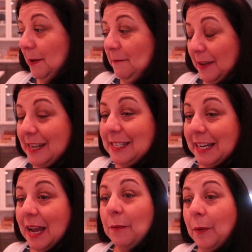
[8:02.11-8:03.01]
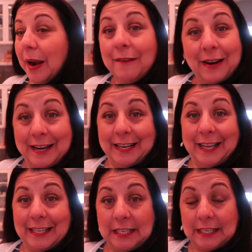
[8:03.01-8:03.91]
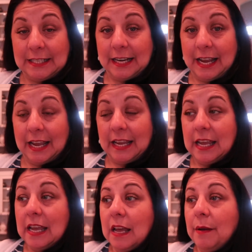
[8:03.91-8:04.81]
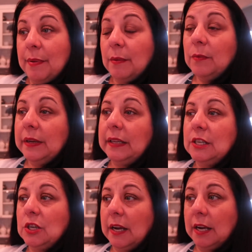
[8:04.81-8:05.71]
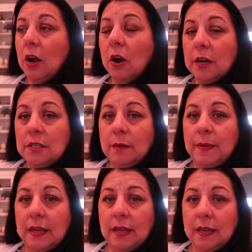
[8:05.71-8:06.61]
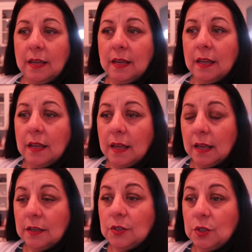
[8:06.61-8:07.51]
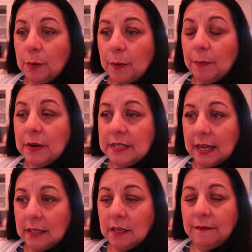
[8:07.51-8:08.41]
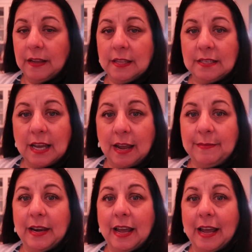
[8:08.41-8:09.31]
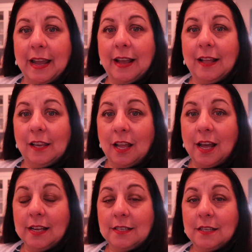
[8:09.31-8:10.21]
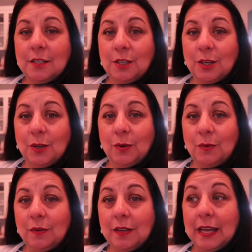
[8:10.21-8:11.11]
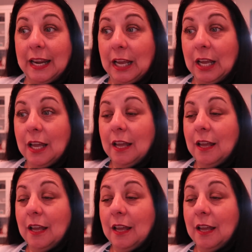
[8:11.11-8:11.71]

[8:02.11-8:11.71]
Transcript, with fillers: be finishing up whatever I didn't get done today. But I'm really trying hard to be super productive in the time that I allot to getting